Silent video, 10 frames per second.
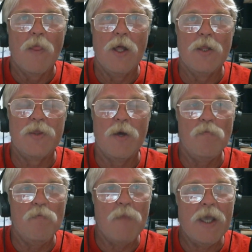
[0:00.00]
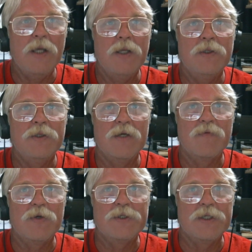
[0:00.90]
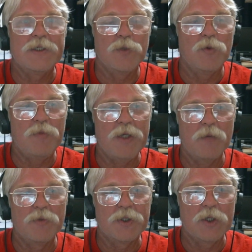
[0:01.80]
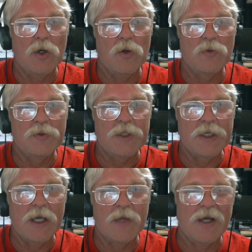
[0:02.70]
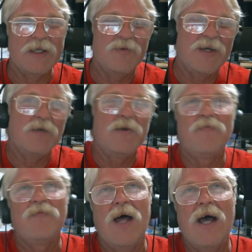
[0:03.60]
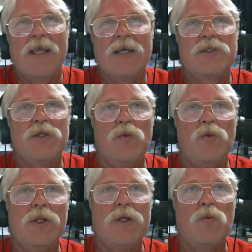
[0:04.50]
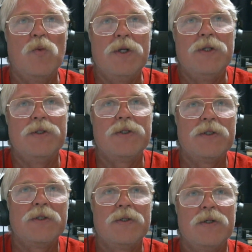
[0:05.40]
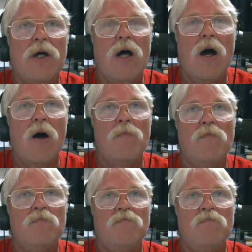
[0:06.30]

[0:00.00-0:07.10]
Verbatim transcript: The main difference is it would be able to go together. I, well, I guess you really wouldn't. Um,